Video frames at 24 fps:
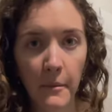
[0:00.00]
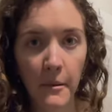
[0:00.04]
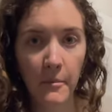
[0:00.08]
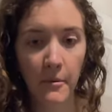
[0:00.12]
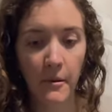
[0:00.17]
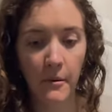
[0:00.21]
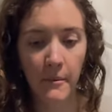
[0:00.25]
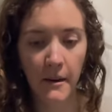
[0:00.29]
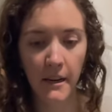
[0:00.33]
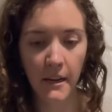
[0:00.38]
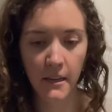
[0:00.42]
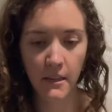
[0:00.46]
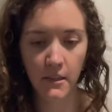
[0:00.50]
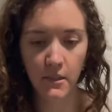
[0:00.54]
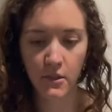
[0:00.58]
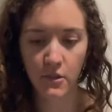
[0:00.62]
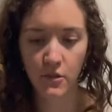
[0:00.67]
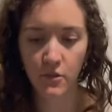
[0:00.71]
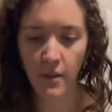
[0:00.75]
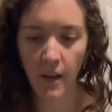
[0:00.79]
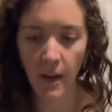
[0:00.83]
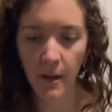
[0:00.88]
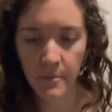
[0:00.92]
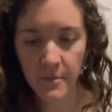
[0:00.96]
gonna put my
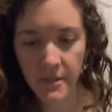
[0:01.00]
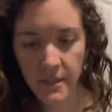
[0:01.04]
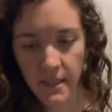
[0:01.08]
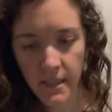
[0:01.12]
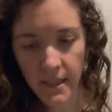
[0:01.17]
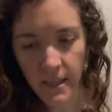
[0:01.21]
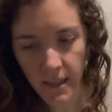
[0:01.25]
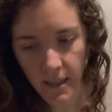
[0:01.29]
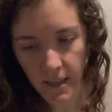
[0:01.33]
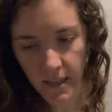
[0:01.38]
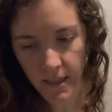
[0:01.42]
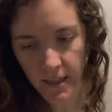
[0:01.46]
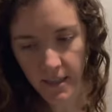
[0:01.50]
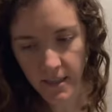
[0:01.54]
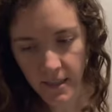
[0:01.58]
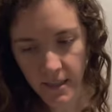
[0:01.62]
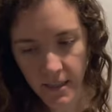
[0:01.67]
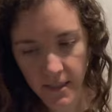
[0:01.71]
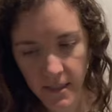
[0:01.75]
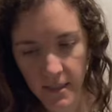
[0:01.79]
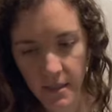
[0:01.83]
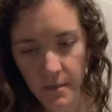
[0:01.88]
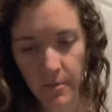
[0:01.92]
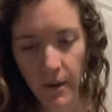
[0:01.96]
scrubs in here because
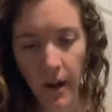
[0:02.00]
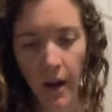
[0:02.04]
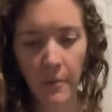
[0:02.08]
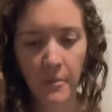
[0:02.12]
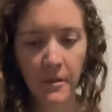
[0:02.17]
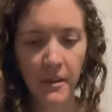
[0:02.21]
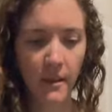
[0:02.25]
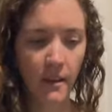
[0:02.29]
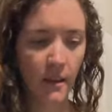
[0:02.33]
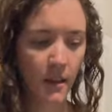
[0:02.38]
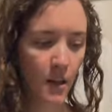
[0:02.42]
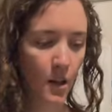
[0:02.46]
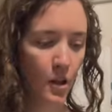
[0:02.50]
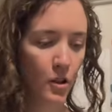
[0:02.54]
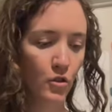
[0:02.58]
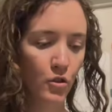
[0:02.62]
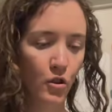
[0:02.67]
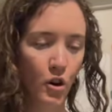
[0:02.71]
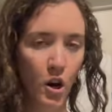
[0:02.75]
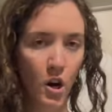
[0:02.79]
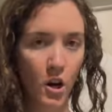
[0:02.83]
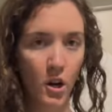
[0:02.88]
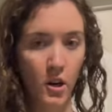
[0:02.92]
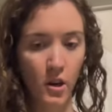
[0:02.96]
this is probably
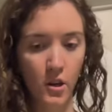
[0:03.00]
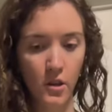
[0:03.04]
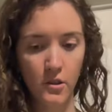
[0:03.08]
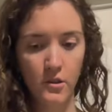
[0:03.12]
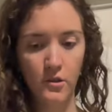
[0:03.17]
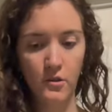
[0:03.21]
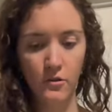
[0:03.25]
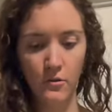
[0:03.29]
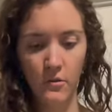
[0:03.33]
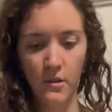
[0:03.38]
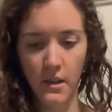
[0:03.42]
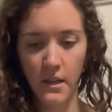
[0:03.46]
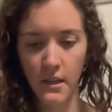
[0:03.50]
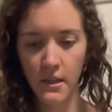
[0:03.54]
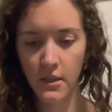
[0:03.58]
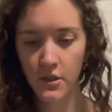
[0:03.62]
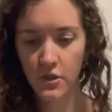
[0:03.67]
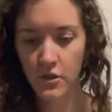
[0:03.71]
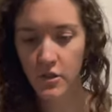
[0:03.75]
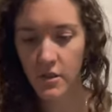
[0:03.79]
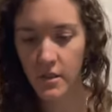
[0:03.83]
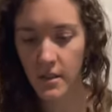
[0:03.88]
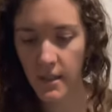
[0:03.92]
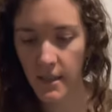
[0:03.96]
longer
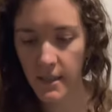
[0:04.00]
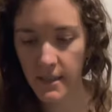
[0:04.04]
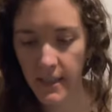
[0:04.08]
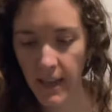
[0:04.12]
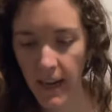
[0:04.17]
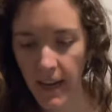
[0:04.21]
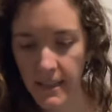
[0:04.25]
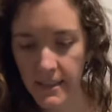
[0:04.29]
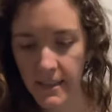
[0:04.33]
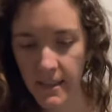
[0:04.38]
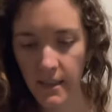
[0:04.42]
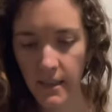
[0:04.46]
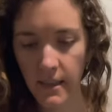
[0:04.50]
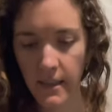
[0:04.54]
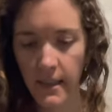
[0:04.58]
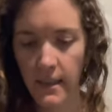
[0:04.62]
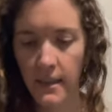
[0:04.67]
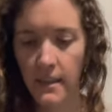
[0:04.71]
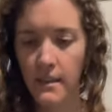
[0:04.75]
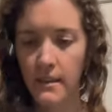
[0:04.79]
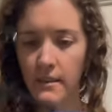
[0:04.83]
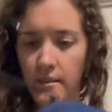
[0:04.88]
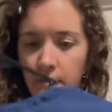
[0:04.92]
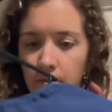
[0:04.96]
storage because it has a
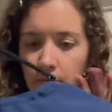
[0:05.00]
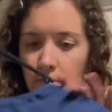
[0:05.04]
lid.